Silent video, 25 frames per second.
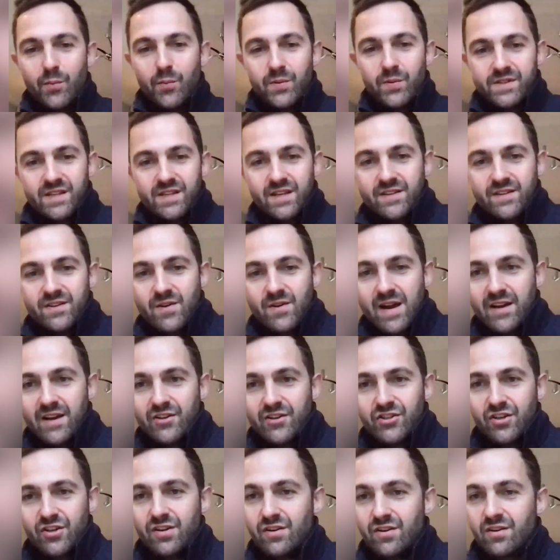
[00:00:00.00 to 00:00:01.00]
opposite
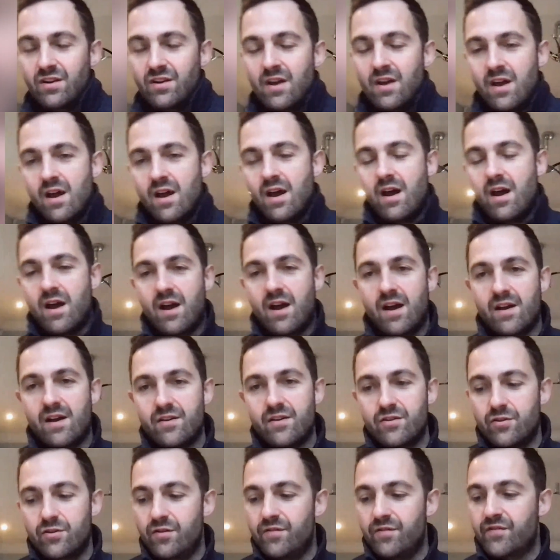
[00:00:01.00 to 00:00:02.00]
direction,
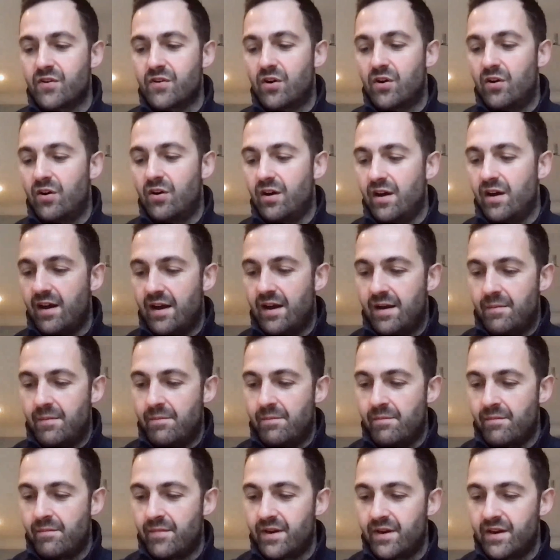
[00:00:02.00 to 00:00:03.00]
you've got
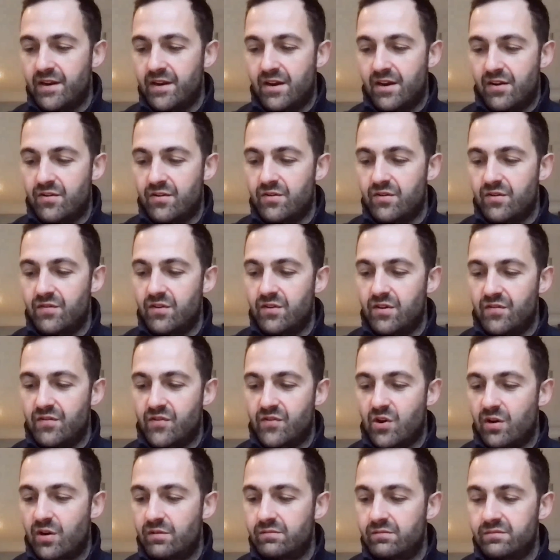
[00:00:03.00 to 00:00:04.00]
you've
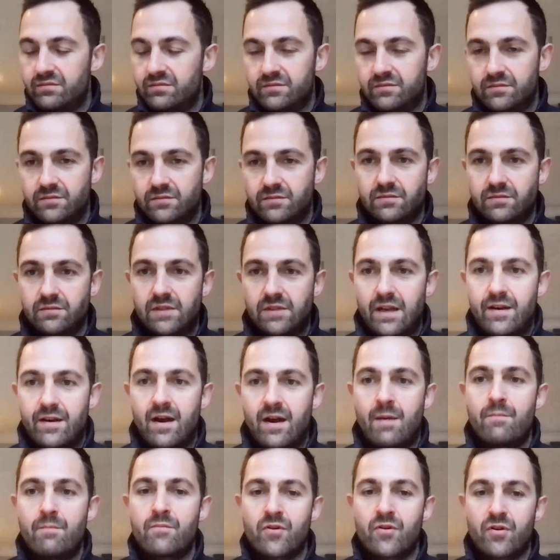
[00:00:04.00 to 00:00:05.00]
got a
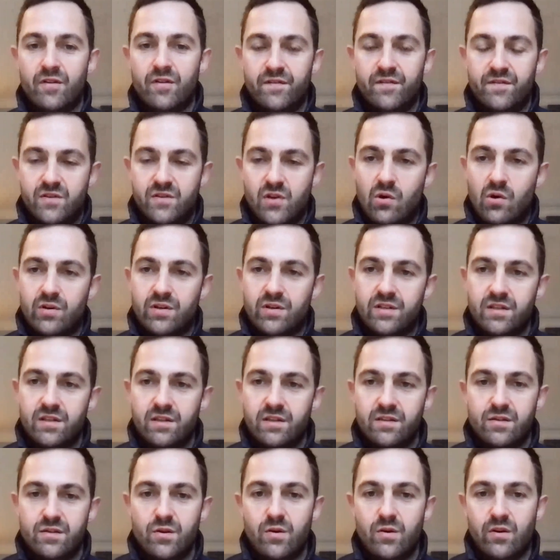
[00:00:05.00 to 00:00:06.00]
number of
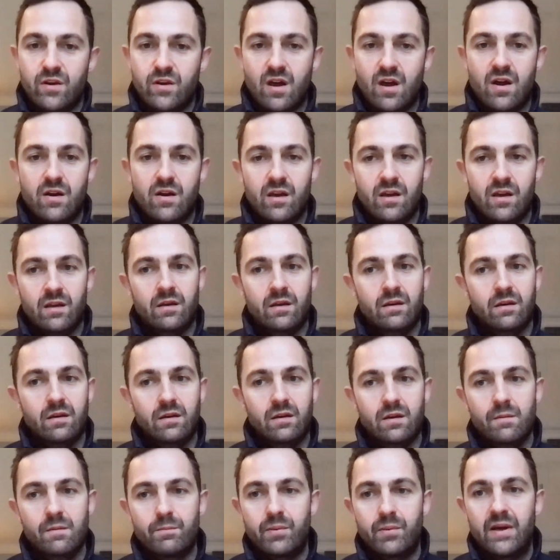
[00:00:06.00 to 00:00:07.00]
doctors who are going
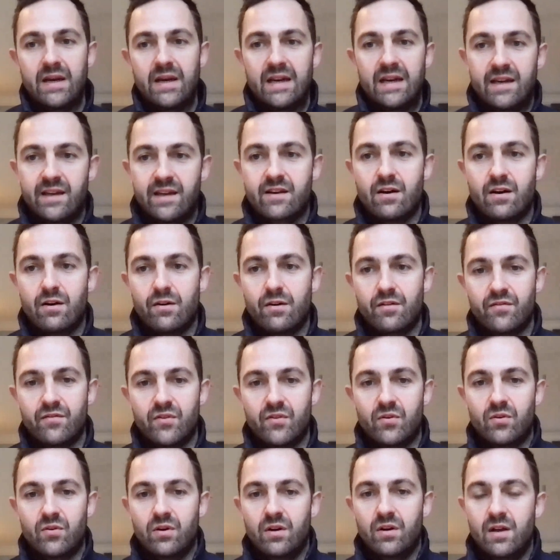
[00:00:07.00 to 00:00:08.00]
completely
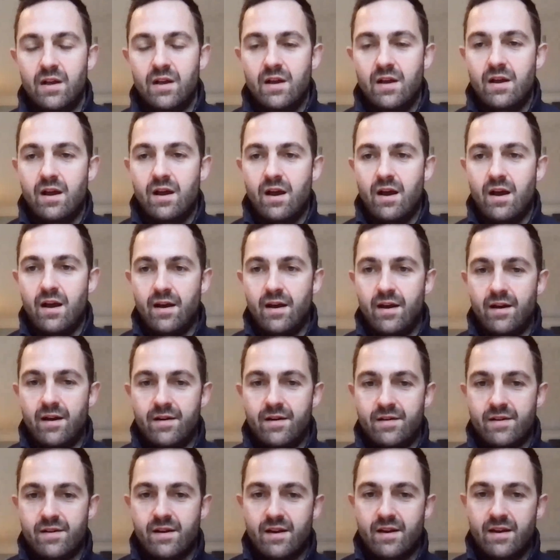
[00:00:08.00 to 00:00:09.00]
carnivore,
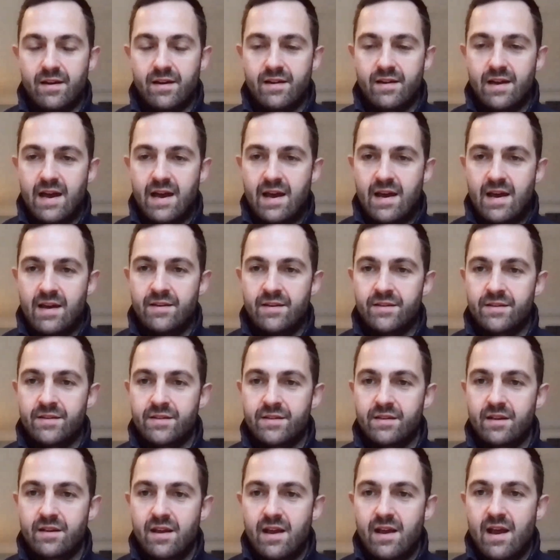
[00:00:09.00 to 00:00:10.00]

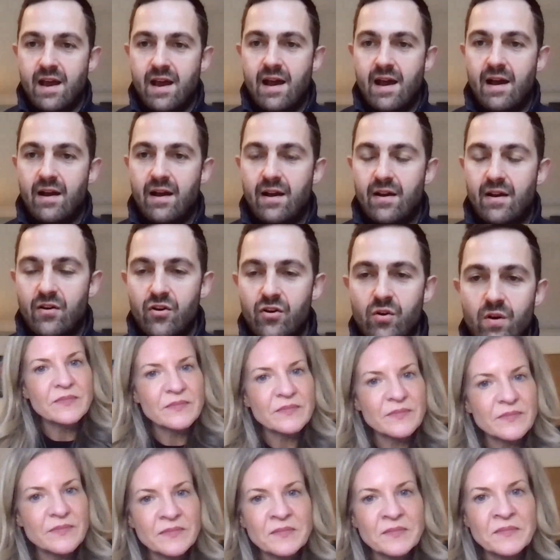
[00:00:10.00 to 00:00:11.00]
and who
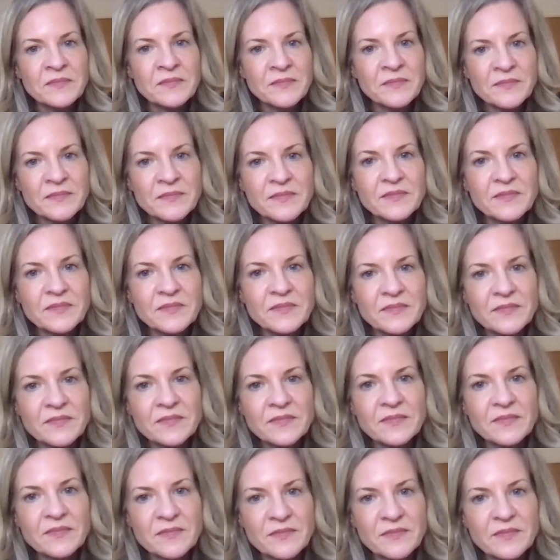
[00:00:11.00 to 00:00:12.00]
are advocating
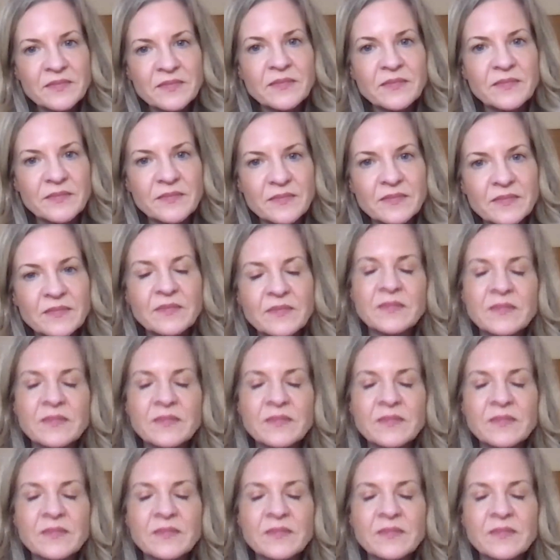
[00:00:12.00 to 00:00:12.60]
for that as